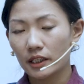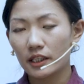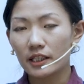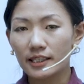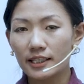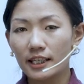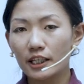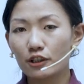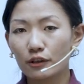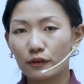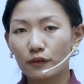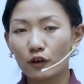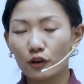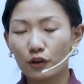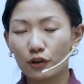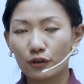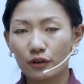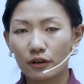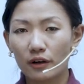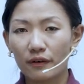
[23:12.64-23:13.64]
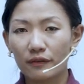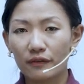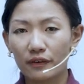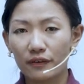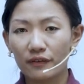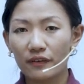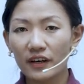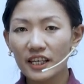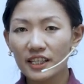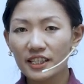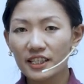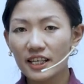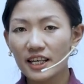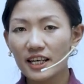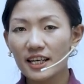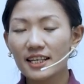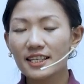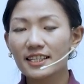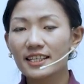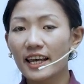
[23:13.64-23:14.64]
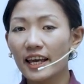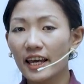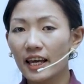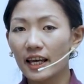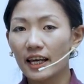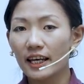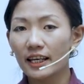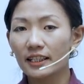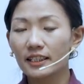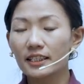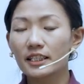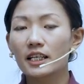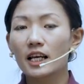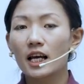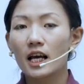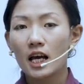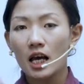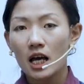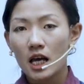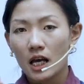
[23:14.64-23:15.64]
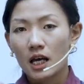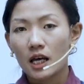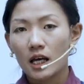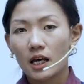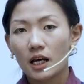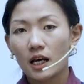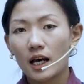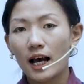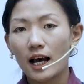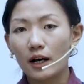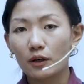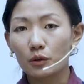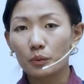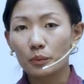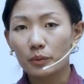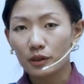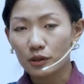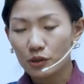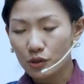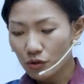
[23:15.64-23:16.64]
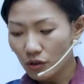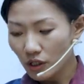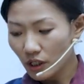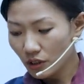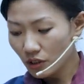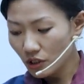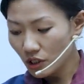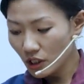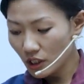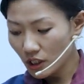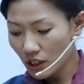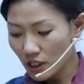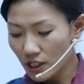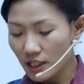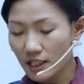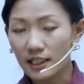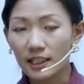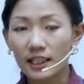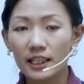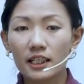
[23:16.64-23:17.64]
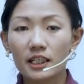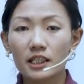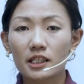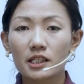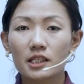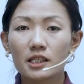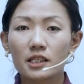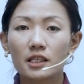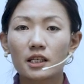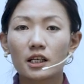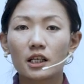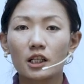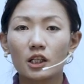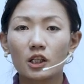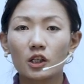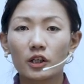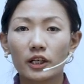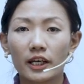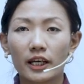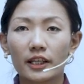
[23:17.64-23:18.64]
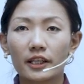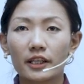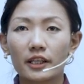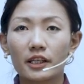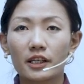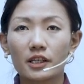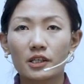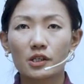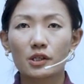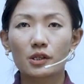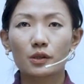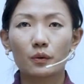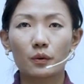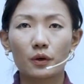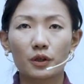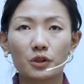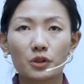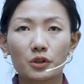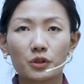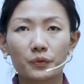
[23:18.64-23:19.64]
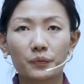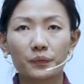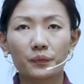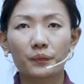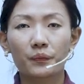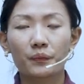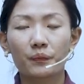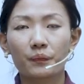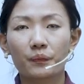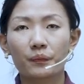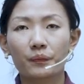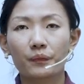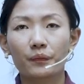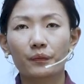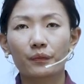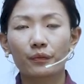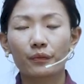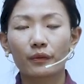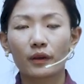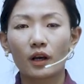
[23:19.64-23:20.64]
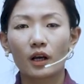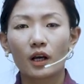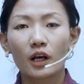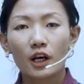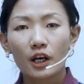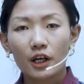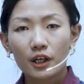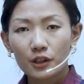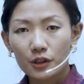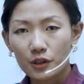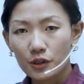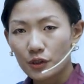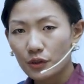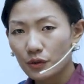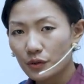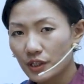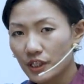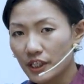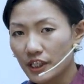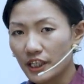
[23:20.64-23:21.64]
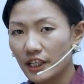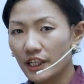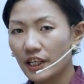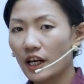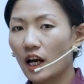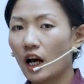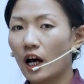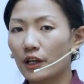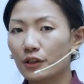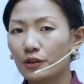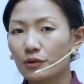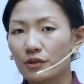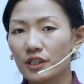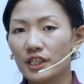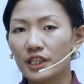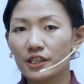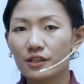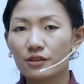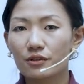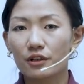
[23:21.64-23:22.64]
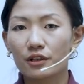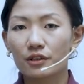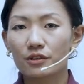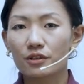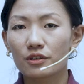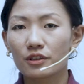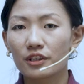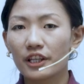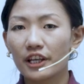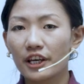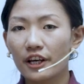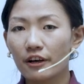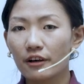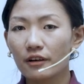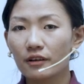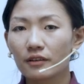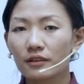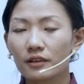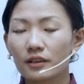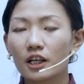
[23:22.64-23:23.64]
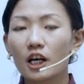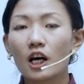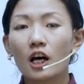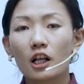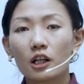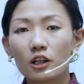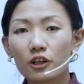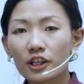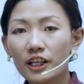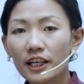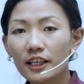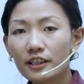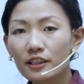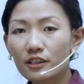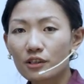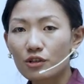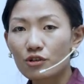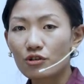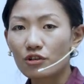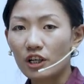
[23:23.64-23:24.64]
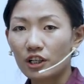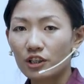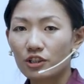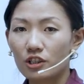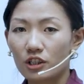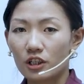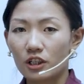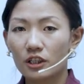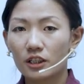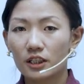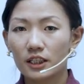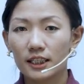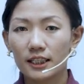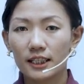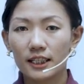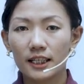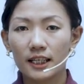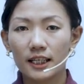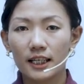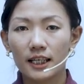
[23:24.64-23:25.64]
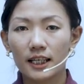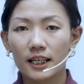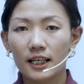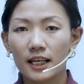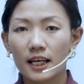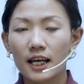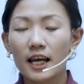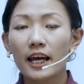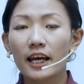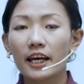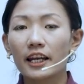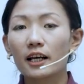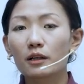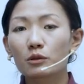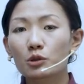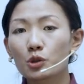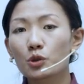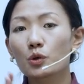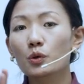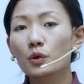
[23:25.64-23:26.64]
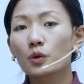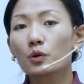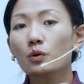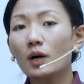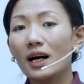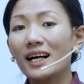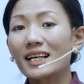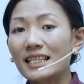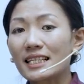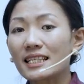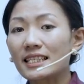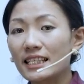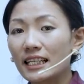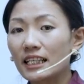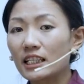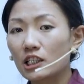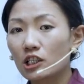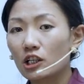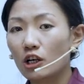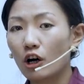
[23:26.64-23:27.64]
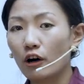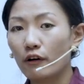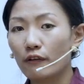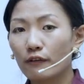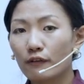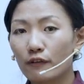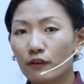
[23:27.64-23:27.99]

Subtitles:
the set of orthographic faces and how to build structures, let us look at this question. Do you see a 3D structure there? Look at the structure. And I'll show you a set of